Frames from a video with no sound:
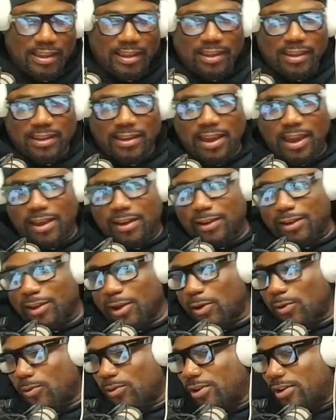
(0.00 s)
Got to
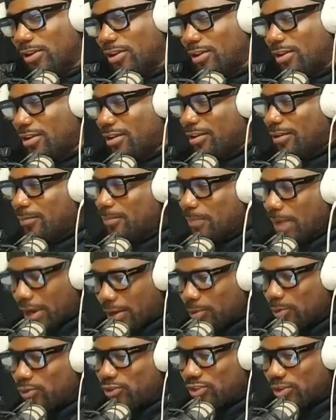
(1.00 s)
go with
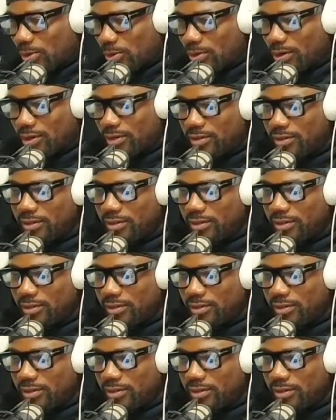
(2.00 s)
Michael Jordan.